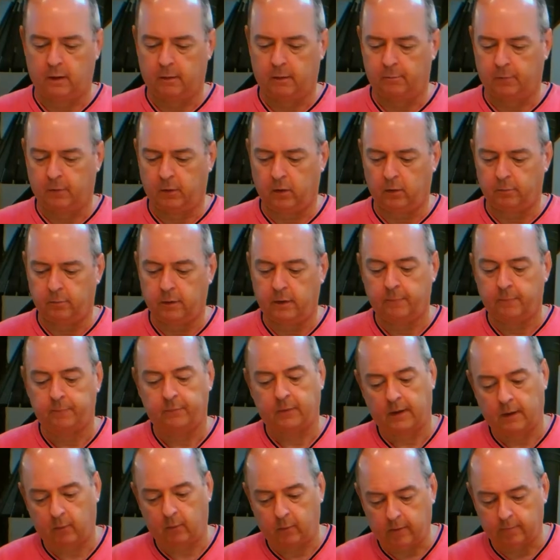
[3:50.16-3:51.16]
bulb.
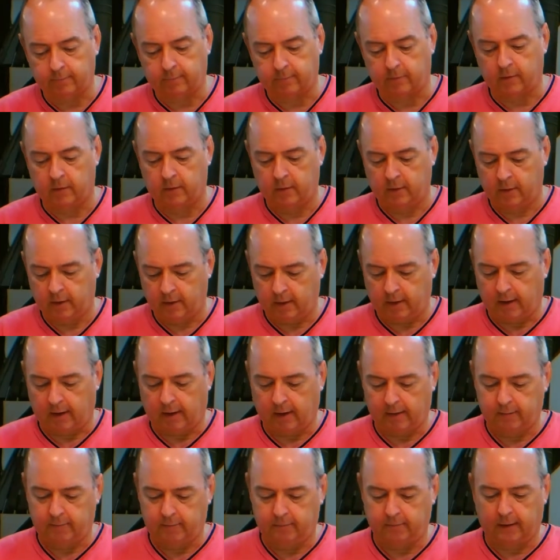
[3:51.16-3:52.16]
However,
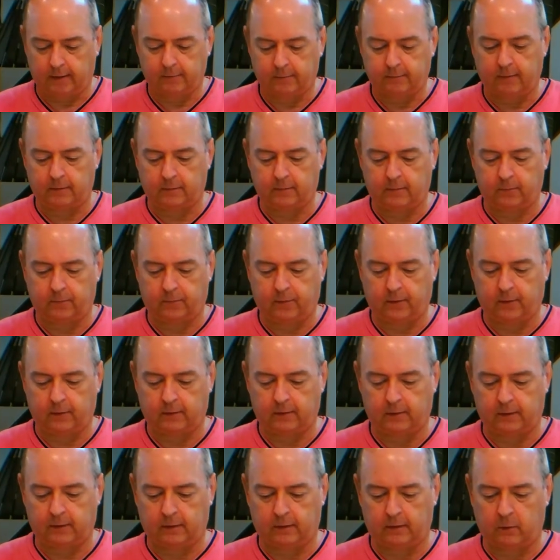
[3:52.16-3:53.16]
I, I tend to think
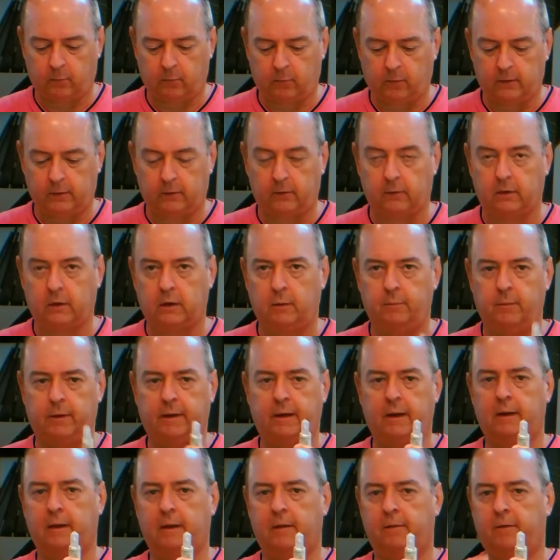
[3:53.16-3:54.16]
that, you know what, you're going to be
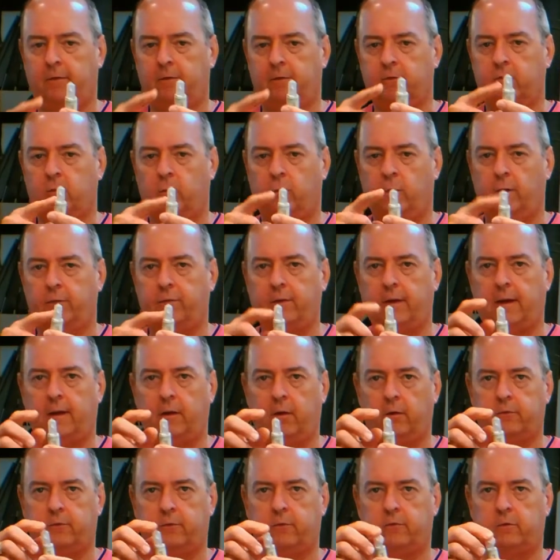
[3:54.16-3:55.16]
getting these with the
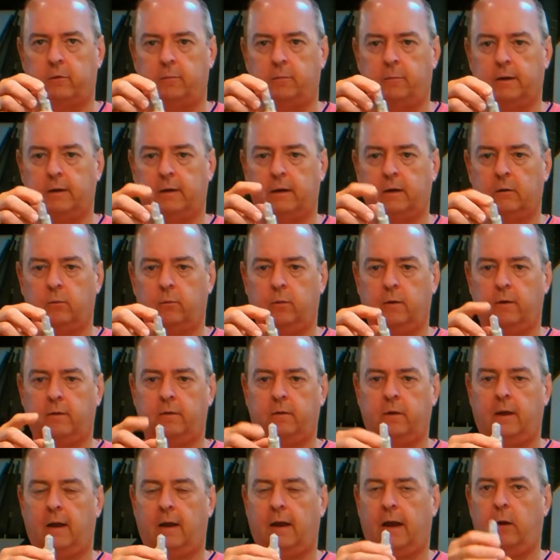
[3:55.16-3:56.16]
halogens to begin
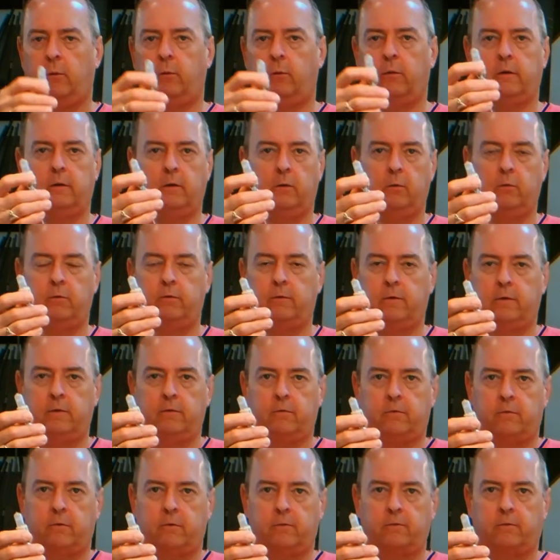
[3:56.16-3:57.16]
with. I would use
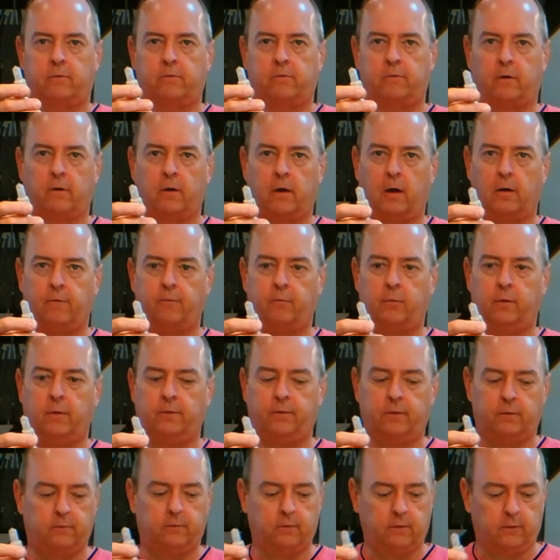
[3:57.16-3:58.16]
these just to start off
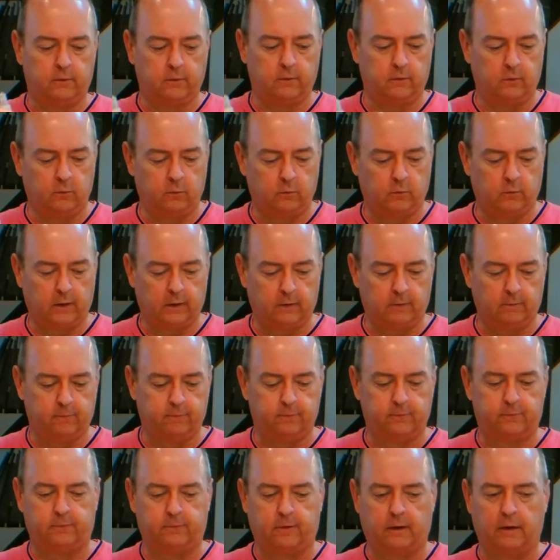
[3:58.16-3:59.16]
with until you kind of
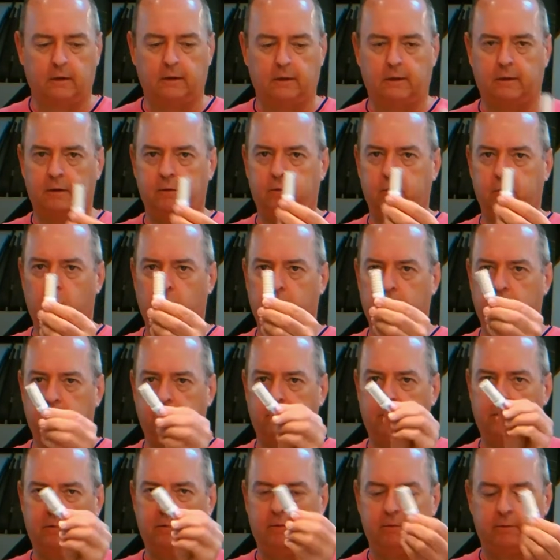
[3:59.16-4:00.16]
settle into one
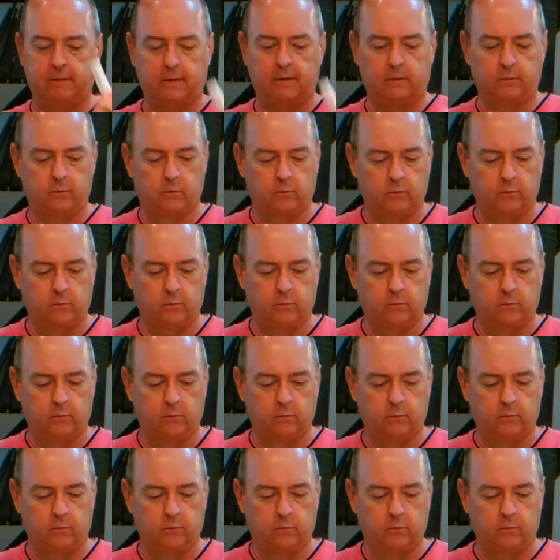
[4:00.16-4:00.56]
of these down the